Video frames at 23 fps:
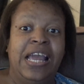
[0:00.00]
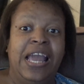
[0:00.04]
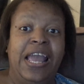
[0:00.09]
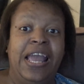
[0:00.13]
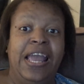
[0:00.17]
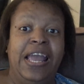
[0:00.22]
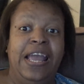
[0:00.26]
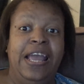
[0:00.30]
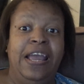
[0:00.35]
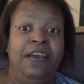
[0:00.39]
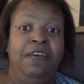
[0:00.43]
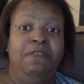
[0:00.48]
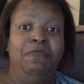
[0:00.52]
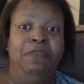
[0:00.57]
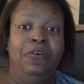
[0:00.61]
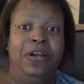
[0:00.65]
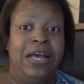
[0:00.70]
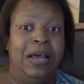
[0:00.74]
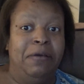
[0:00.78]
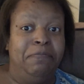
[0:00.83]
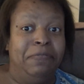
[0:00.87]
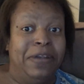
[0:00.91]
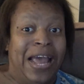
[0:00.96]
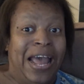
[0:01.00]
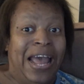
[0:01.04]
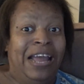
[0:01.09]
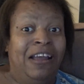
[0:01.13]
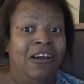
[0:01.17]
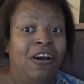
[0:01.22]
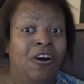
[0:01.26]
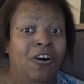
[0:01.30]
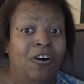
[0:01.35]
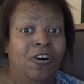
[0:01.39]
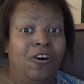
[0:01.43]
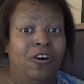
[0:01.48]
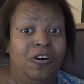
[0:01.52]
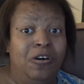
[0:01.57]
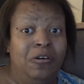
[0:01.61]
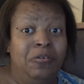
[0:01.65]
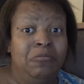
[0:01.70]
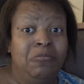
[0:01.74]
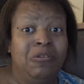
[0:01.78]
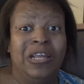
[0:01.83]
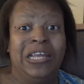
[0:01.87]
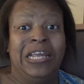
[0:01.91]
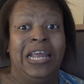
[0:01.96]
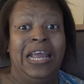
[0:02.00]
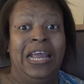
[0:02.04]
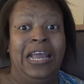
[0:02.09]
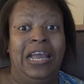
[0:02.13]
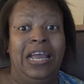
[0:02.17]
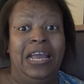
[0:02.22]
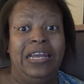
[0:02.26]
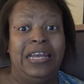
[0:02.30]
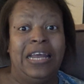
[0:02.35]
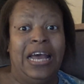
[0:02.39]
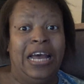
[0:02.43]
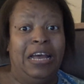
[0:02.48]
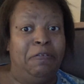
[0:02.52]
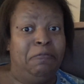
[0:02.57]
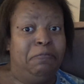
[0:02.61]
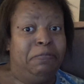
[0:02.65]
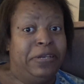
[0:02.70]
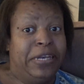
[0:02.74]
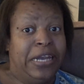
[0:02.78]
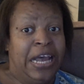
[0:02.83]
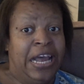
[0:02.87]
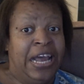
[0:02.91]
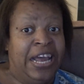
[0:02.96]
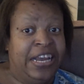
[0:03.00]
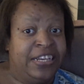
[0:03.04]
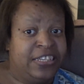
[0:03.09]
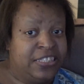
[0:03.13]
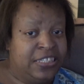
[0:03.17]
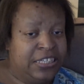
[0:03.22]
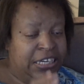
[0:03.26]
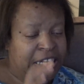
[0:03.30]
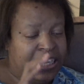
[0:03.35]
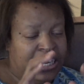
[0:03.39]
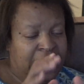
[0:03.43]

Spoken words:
And when I'm not home and I'm not